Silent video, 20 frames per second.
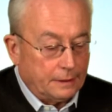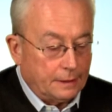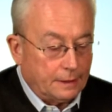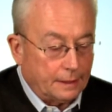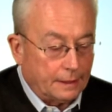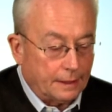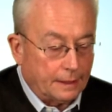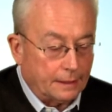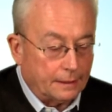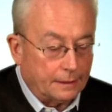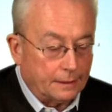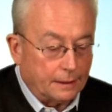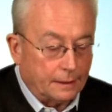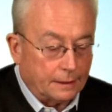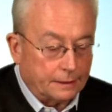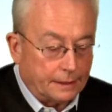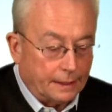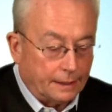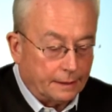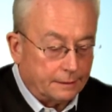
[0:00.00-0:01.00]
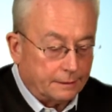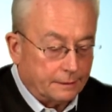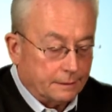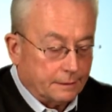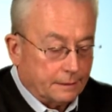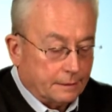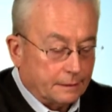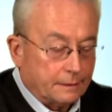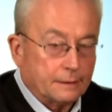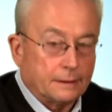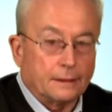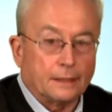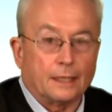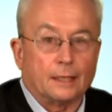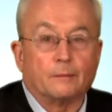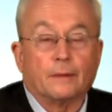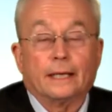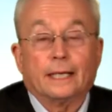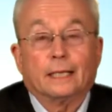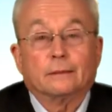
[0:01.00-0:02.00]
And again,
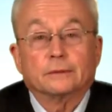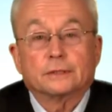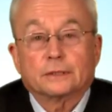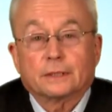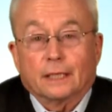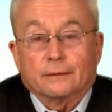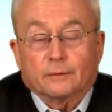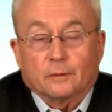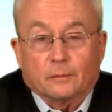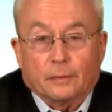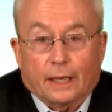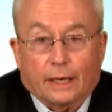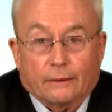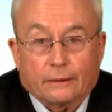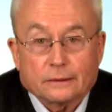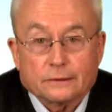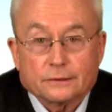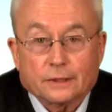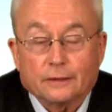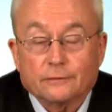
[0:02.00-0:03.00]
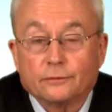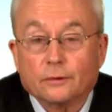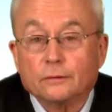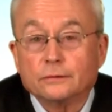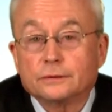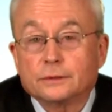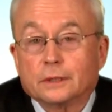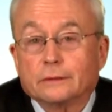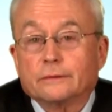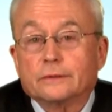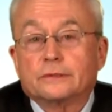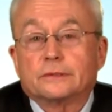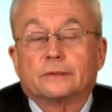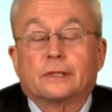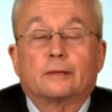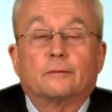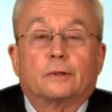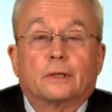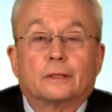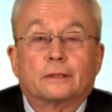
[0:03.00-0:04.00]
my name is Kevin Barrett, Safe Road Services.
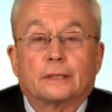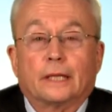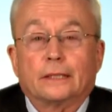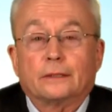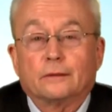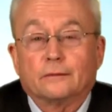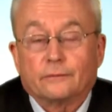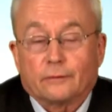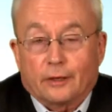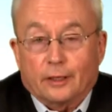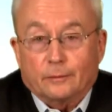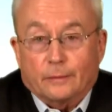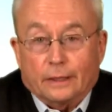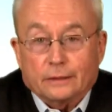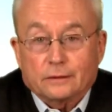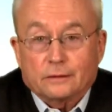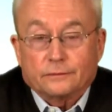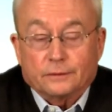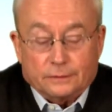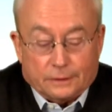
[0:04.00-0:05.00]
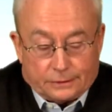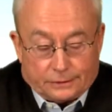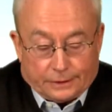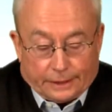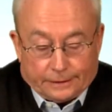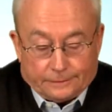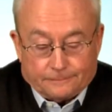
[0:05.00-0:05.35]
I want to thank you very much for listening.